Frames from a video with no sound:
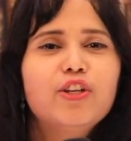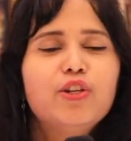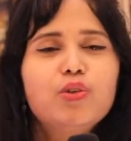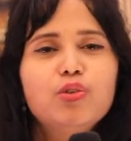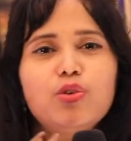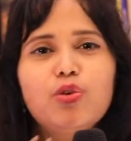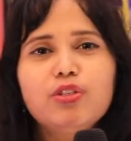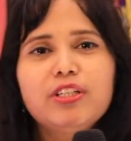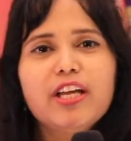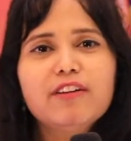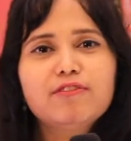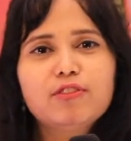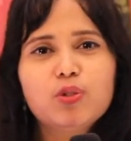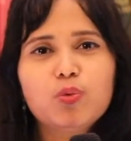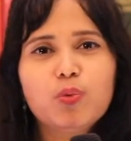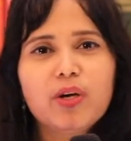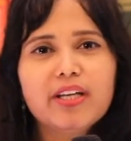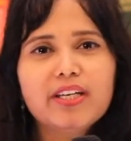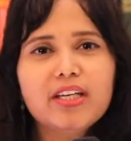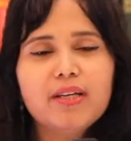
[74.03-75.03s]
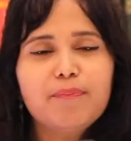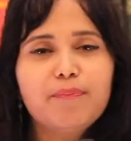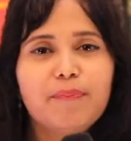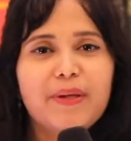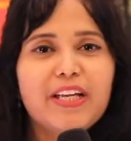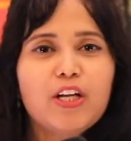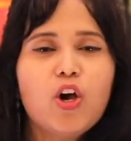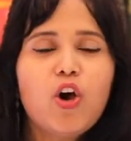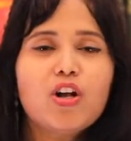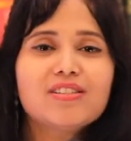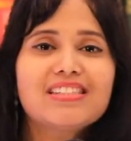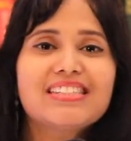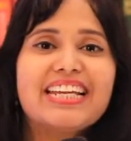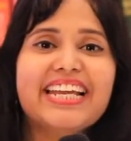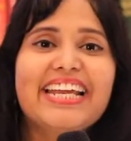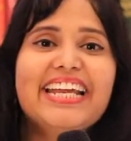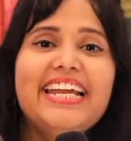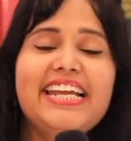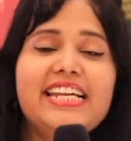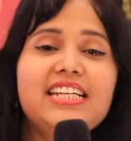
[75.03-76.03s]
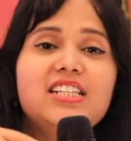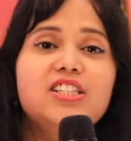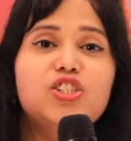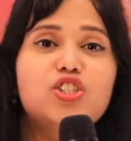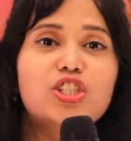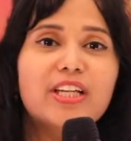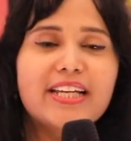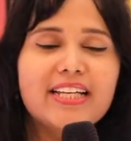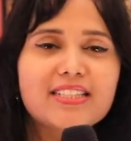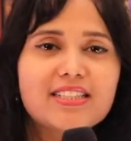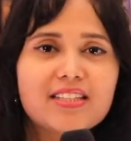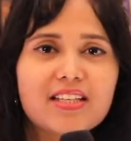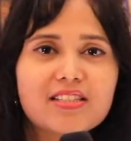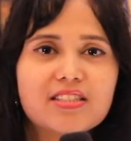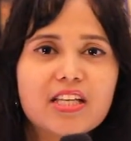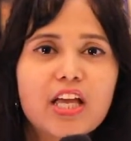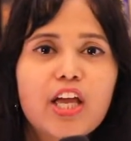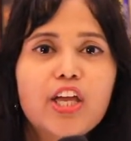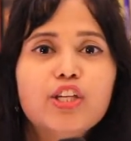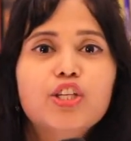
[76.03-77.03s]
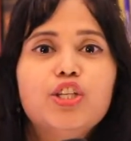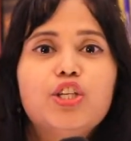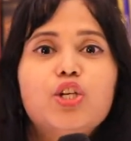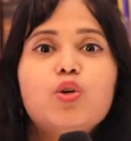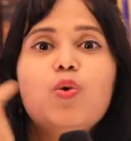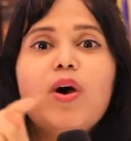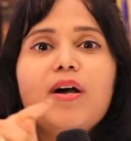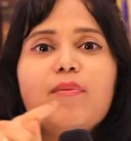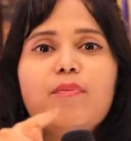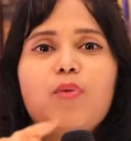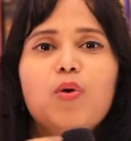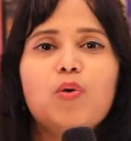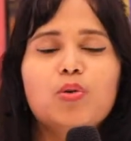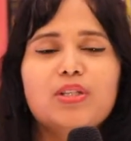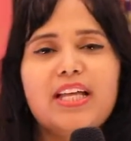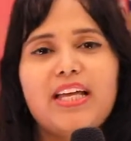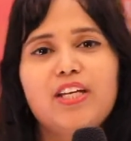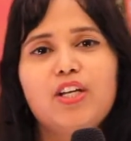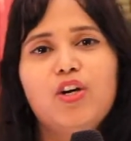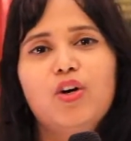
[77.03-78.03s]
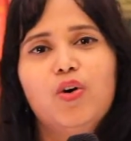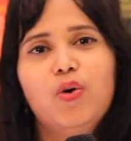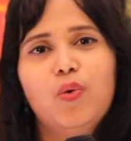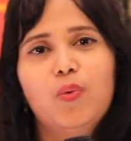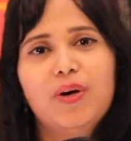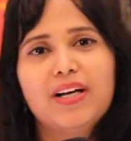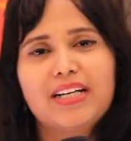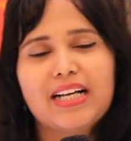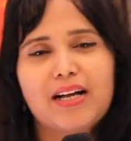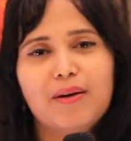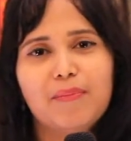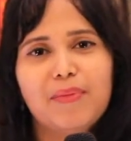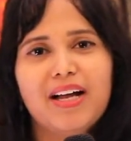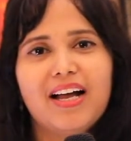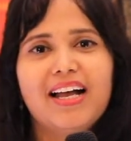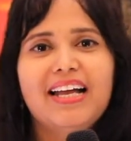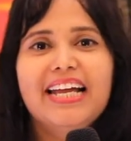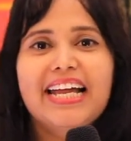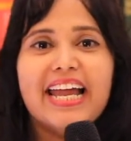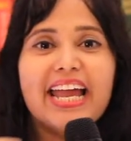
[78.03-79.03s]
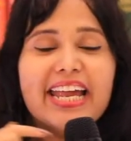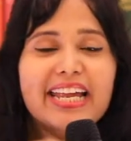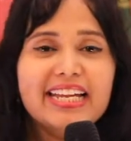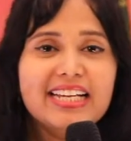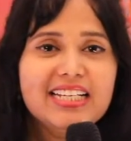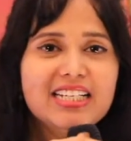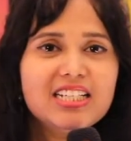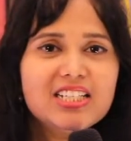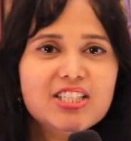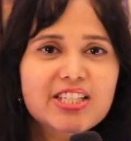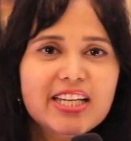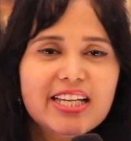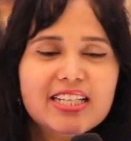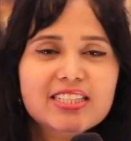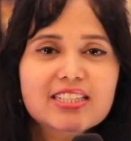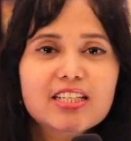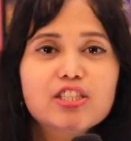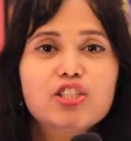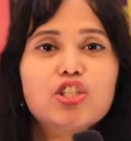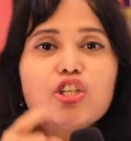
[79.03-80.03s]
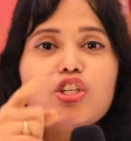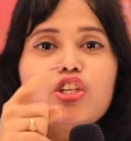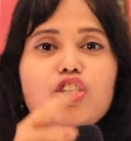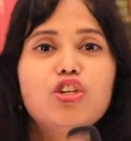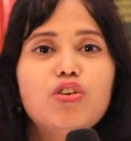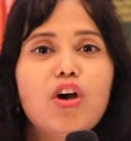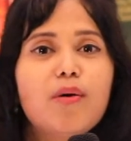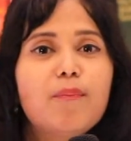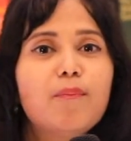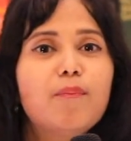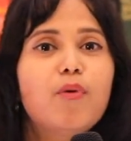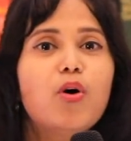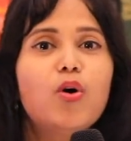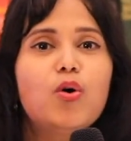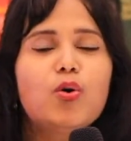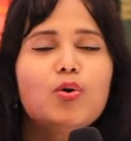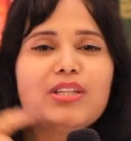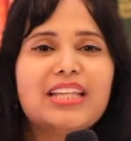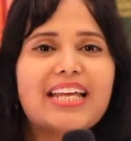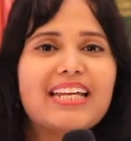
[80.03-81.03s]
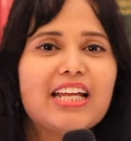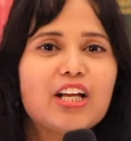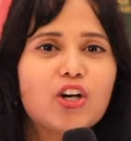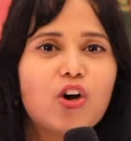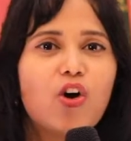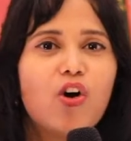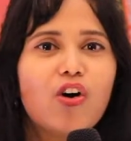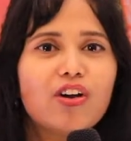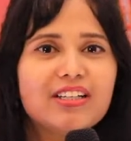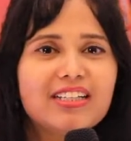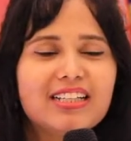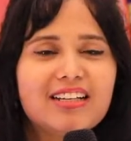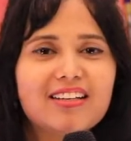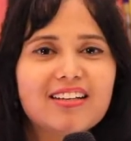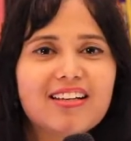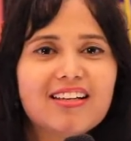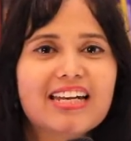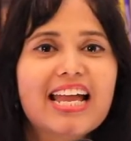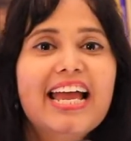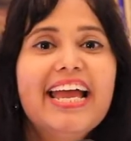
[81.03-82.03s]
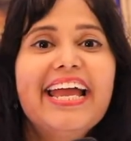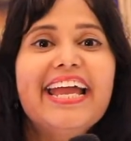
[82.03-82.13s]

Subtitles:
You don't have to worry because in Jesus, you are more than an overcomer. In Jesus, you are more than a conqueror.